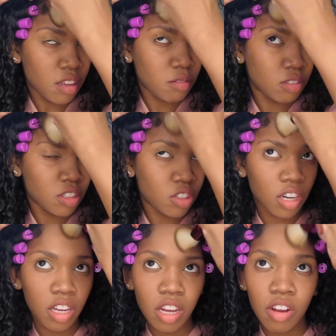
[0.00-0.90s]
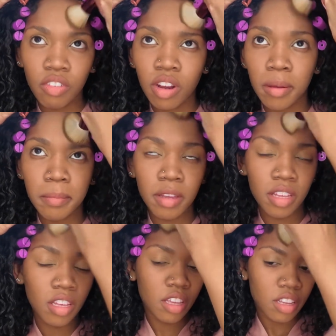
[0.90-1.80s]
I'm just trying to cover up
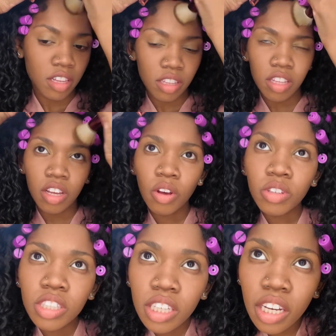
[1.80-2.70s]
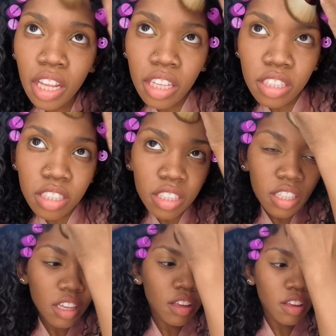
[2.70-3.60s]
the ghostliness
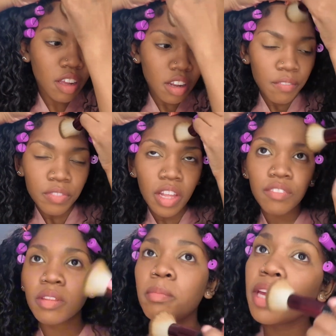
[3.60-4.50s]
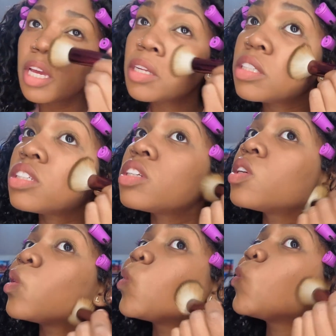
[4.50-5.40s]
of the peach.
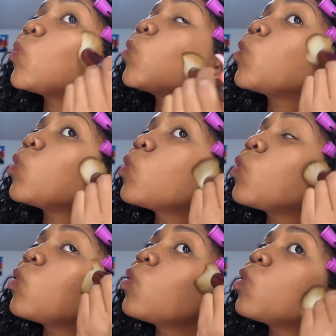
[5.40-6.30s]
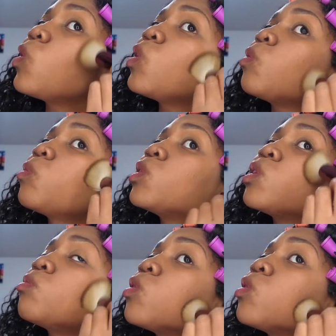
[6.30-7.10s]
I'm going to put some